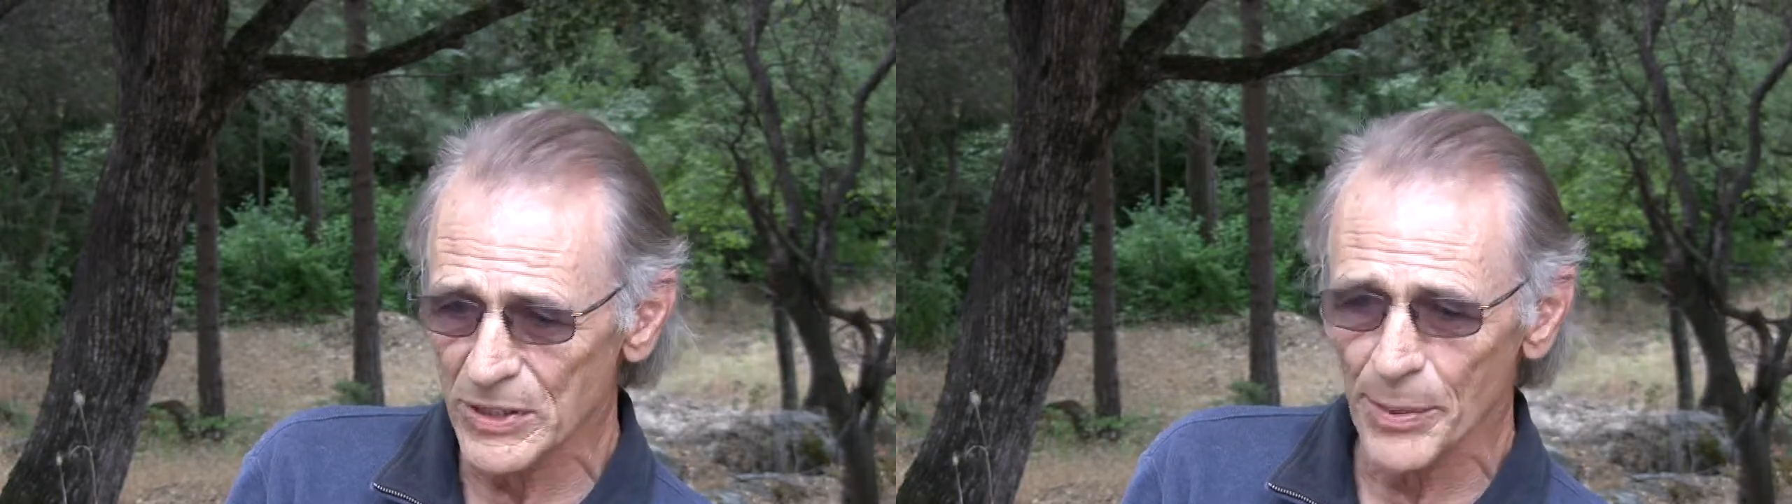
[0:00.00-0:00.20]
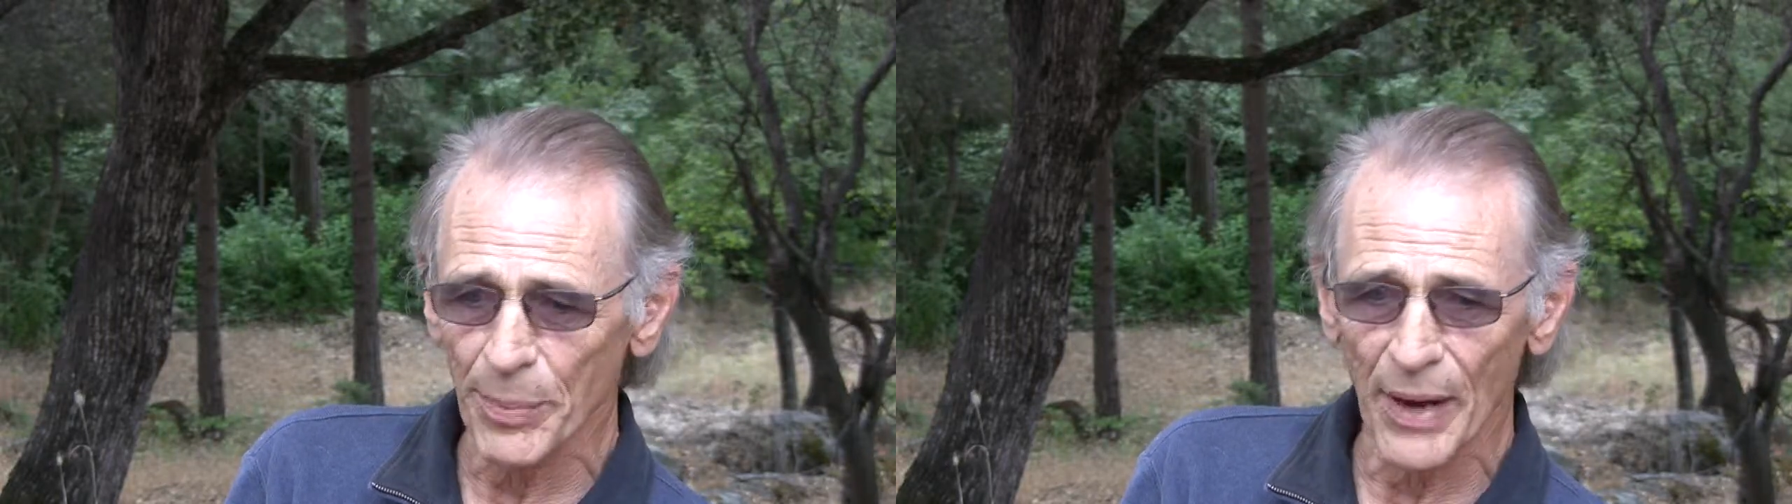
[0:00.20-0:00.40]

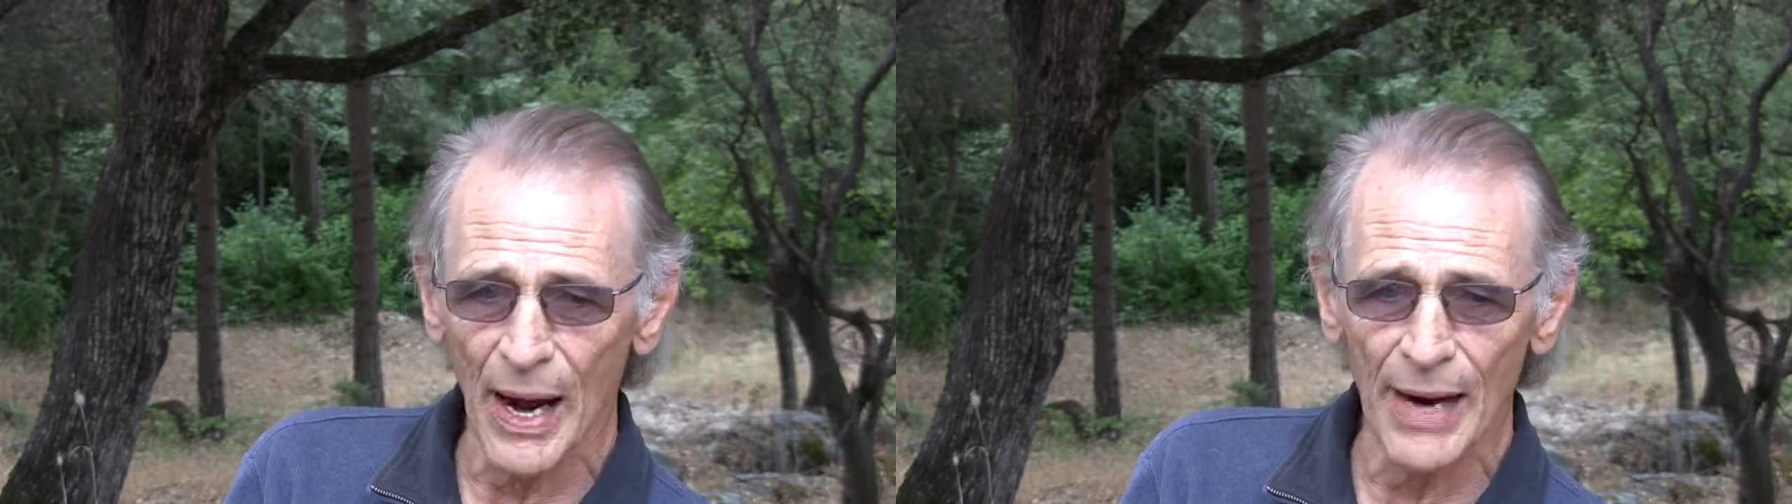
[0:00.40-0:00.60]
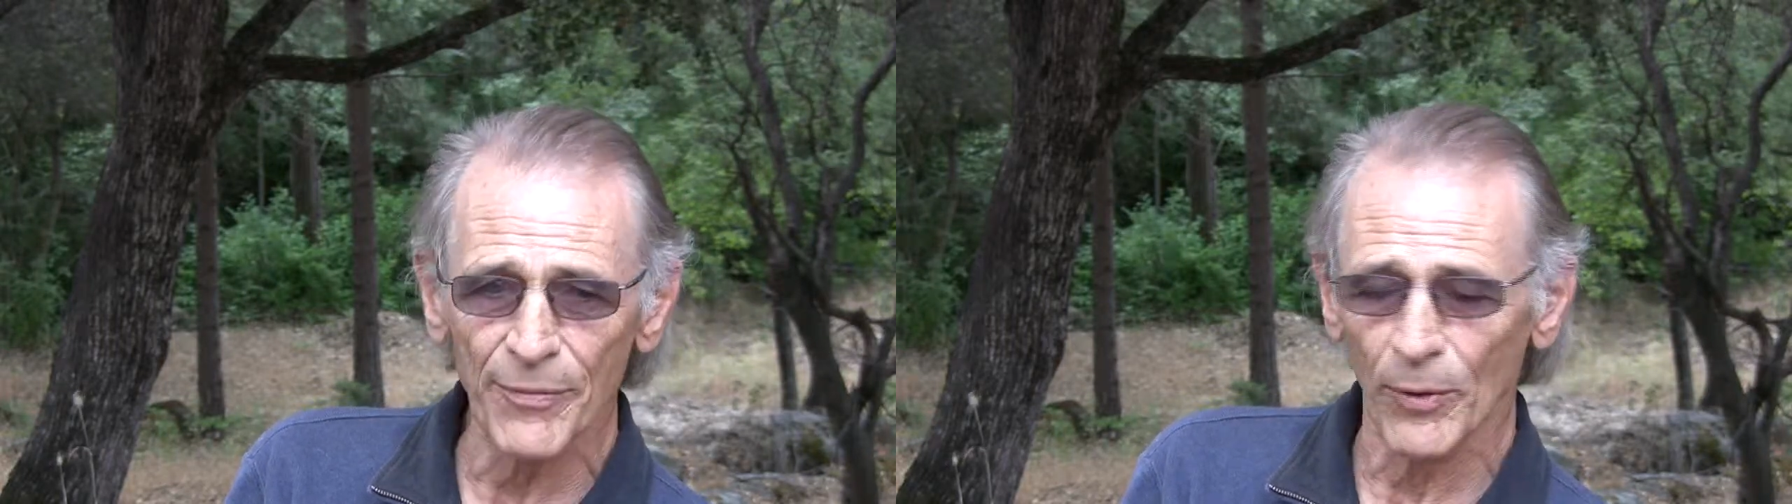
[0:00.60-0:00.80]

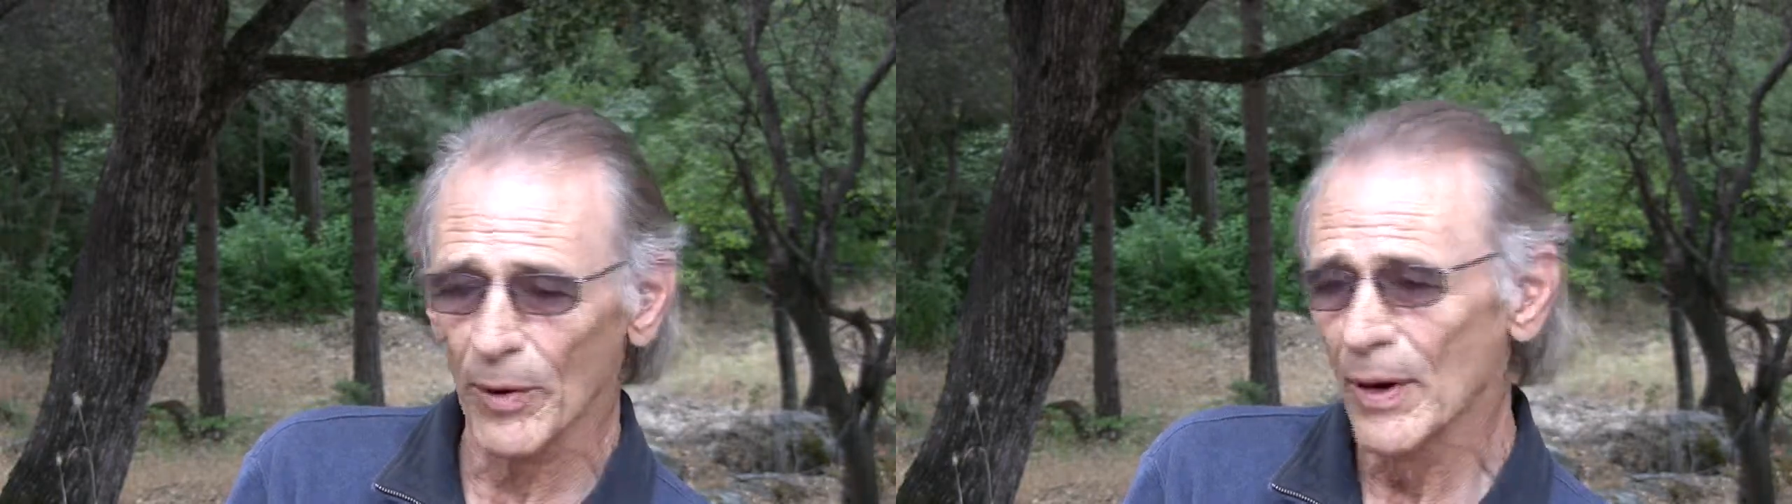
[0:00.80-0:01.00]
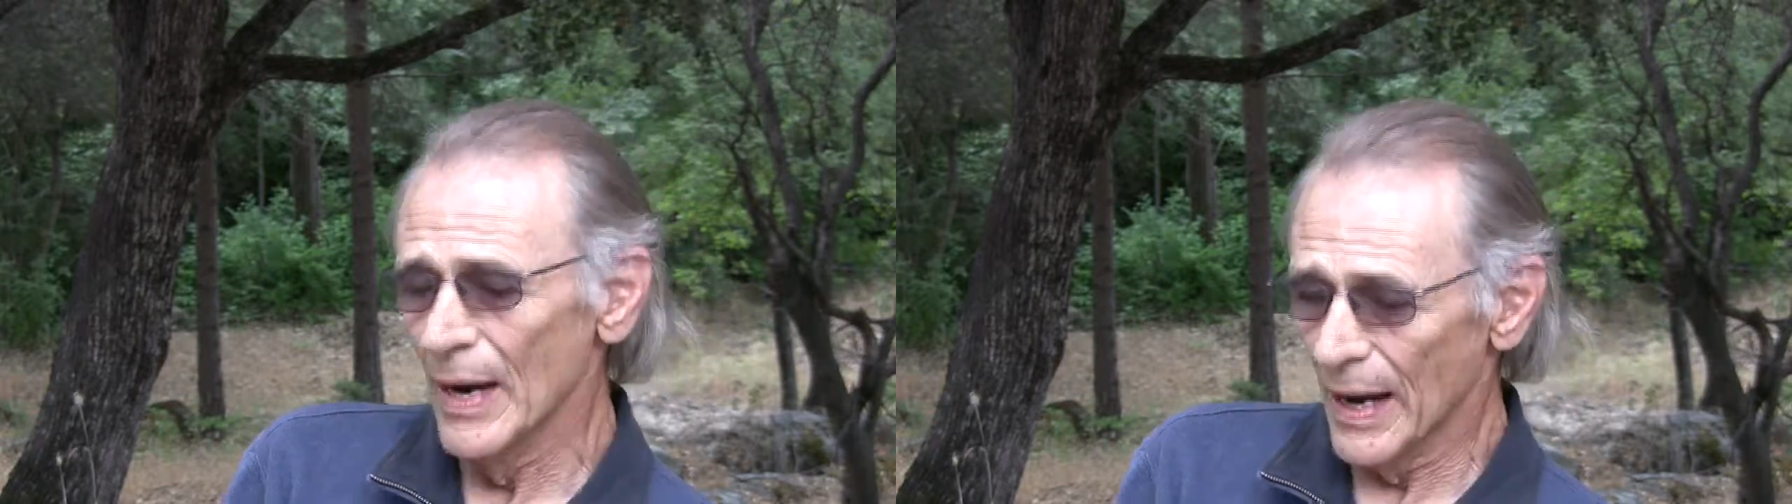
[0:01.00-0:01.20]
supply for,